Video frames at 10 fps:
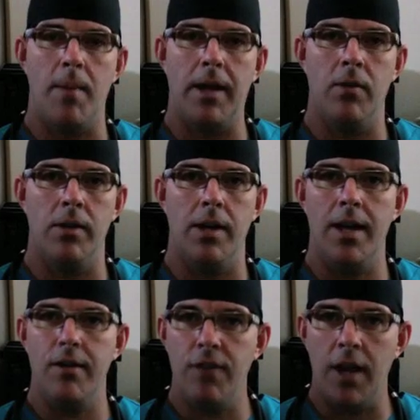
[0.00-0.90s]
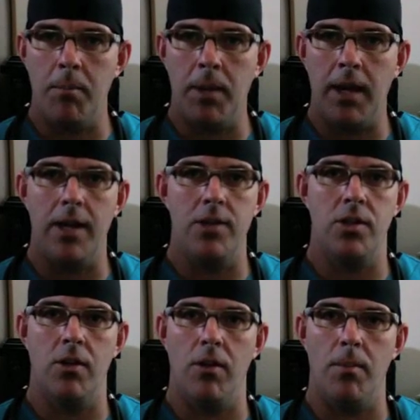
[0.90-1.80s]
going to any fan page. You
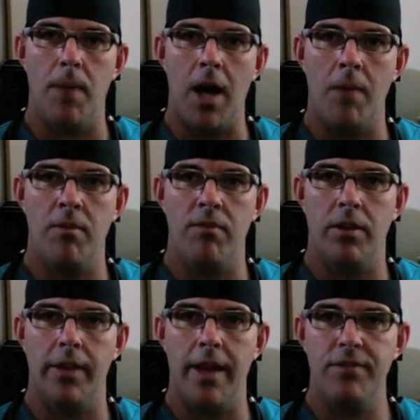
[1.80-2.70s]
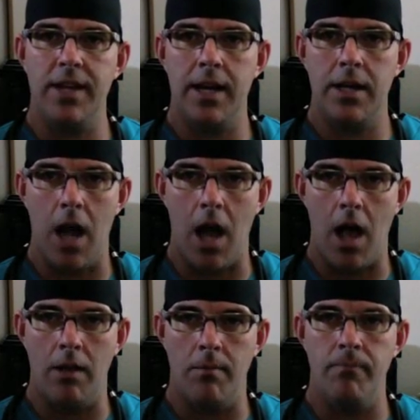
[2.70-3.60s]
go to the bottom of the left-hand
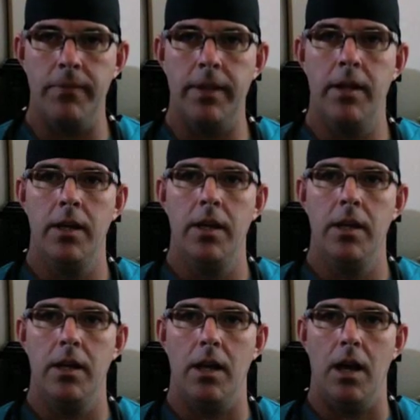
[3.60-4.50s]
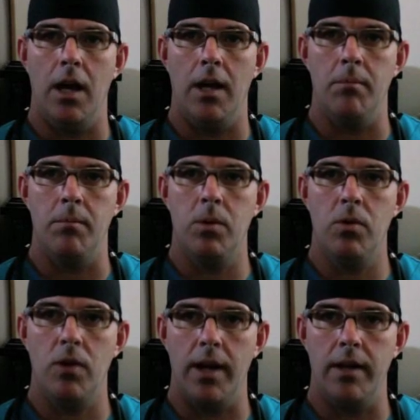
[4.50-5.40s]
column,
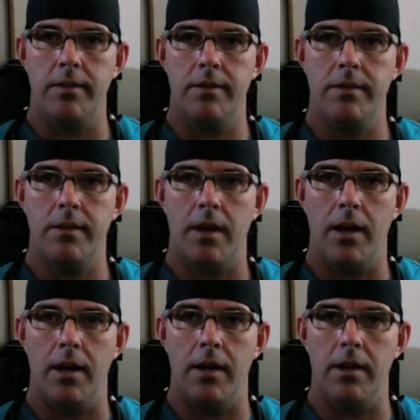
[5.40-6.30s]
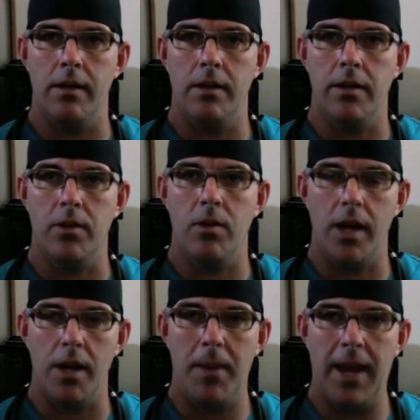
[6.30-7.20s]
click create
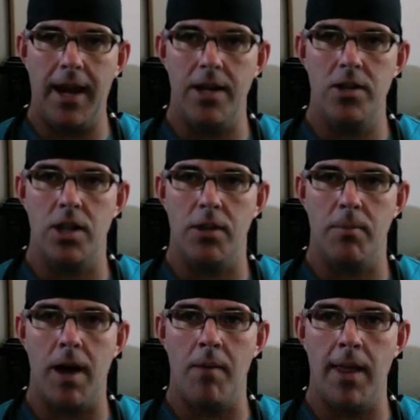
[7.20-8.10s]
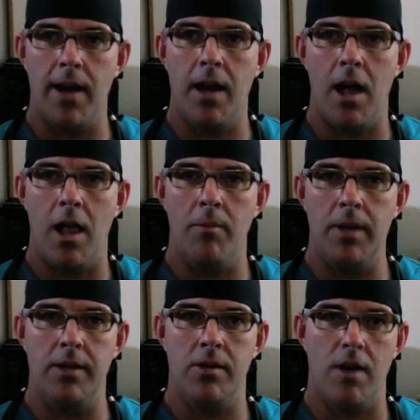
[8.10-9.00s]
a page at the bottom of that column,
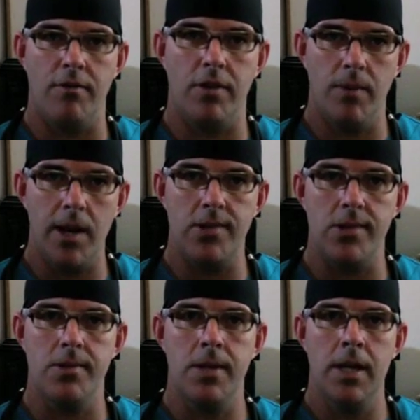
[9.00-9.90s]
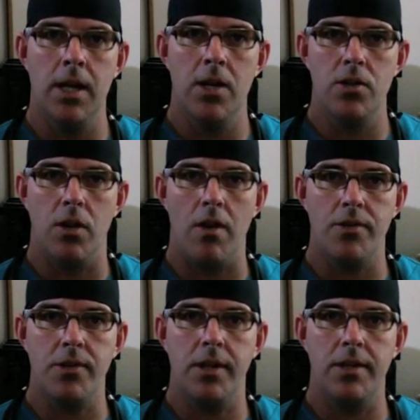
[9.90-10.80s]
and you're off to the races. She'll
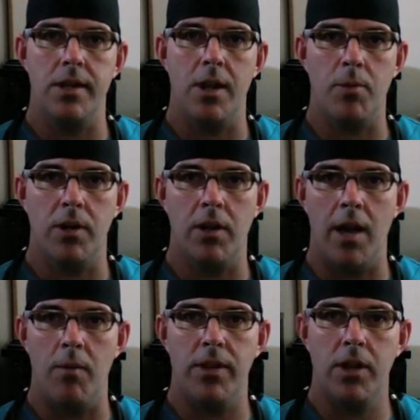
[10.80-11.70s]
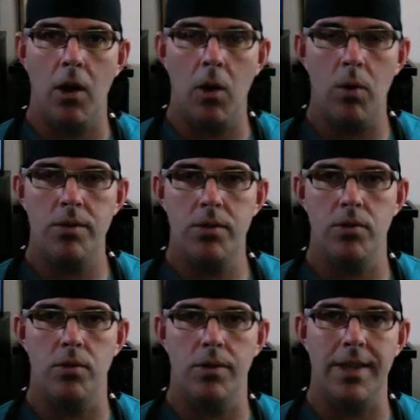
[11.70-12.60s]
also need to help her client with the code
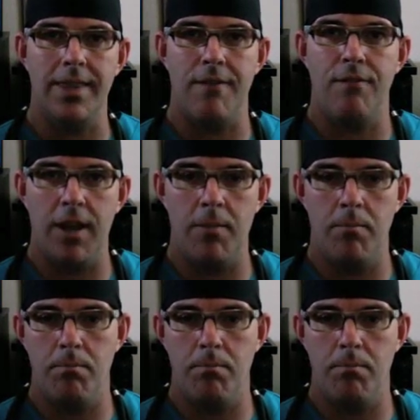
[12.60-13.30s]
to get that fan